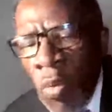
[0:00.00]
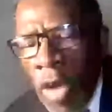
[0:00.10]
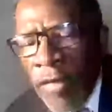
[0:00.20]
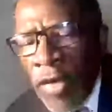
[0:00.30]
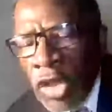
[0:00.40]

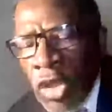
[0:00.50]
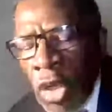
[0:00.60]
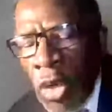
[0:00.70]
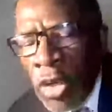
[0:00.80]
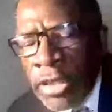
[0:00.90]
We have also
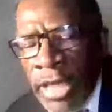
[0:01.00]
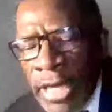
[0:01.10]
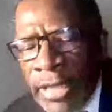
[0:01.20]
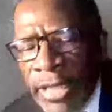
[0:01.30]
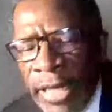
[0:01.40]
looked
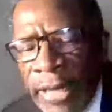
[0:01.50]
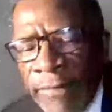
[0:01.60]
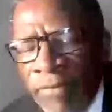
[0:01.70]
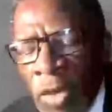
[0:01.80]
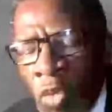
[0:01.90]
at
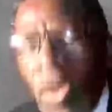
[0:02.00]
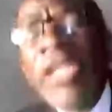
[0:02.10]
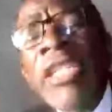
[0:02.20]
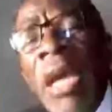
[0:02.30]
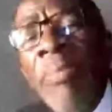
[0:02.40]
what
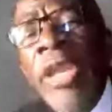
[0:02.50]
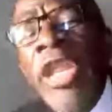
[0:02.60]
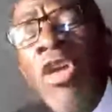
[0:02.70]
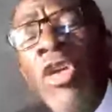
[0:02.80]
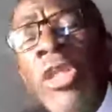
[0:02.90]
is
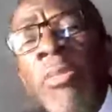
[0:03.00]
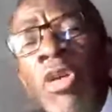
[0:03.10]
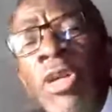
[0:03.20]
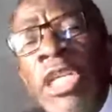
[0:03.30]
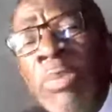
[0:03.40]
happening on the
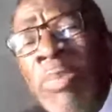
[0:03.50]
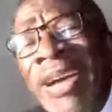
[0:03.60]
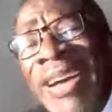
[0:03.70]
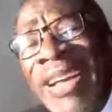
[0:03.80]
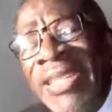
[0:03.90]
border,
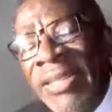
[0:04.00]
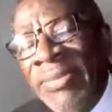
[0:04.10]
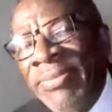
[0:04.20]
Chipangali